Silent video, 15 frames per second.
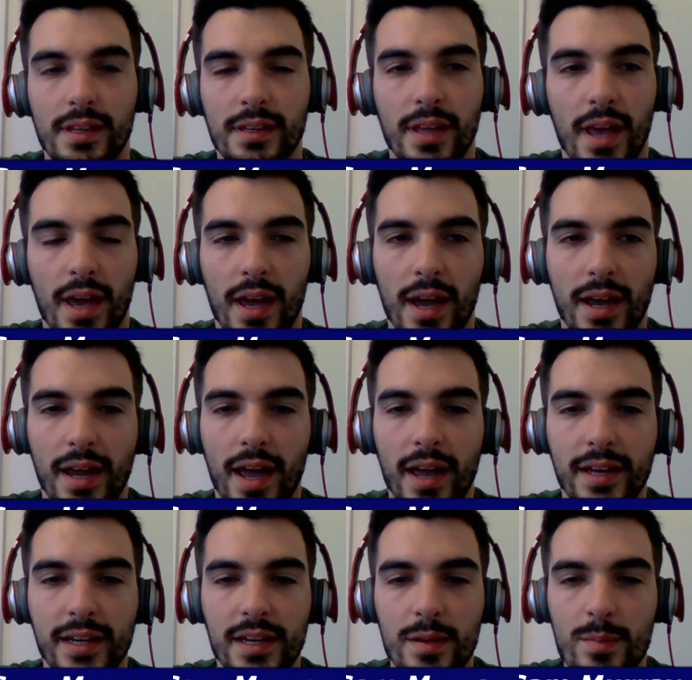Yeah,
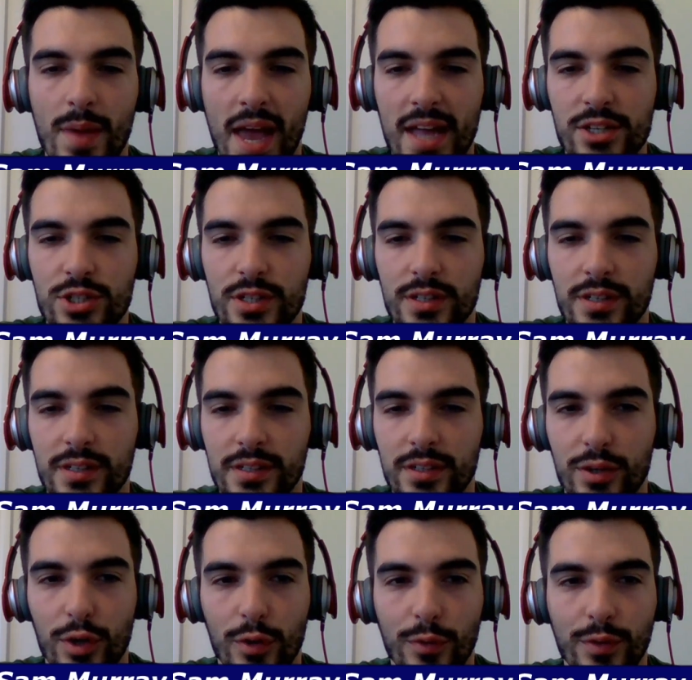I can imagine,
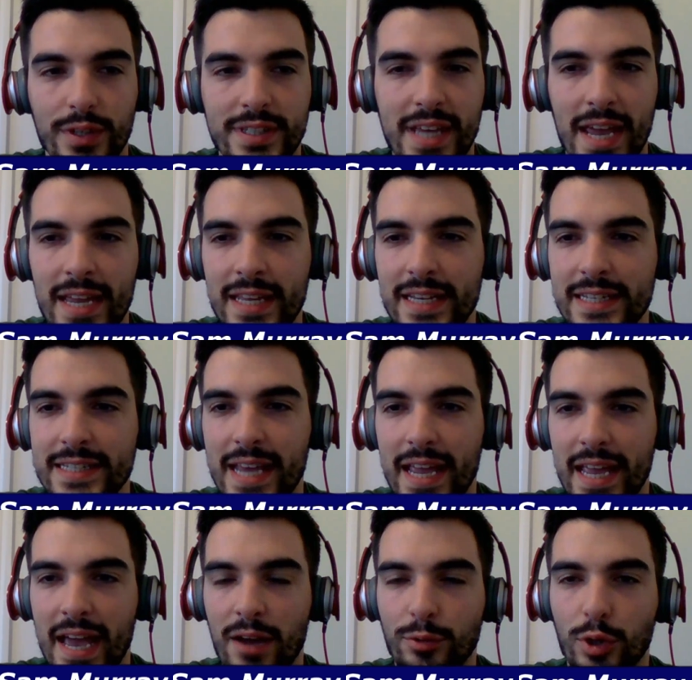day in and
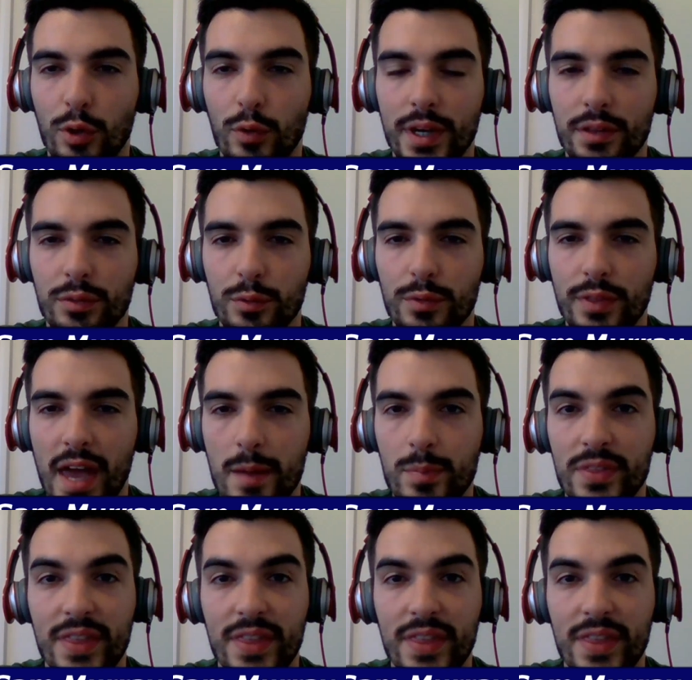day out going through that.